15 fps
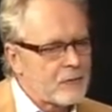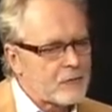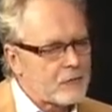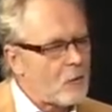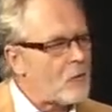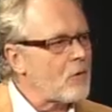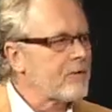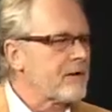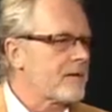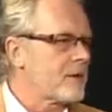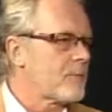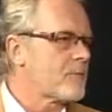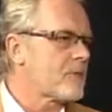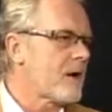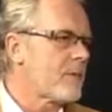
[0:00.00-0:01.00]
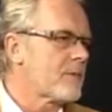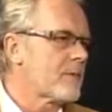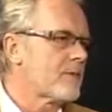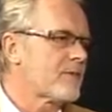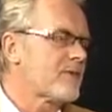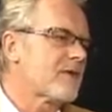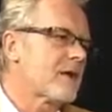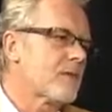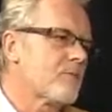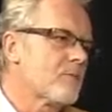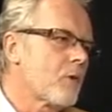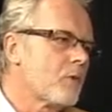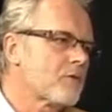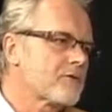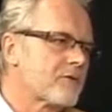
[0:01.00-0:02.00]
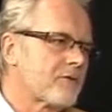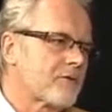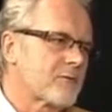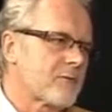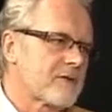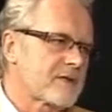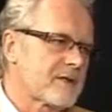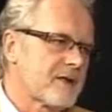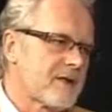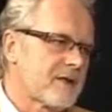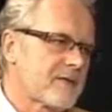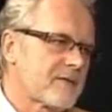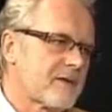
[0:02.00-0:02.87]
solving the problems, the emotions within us.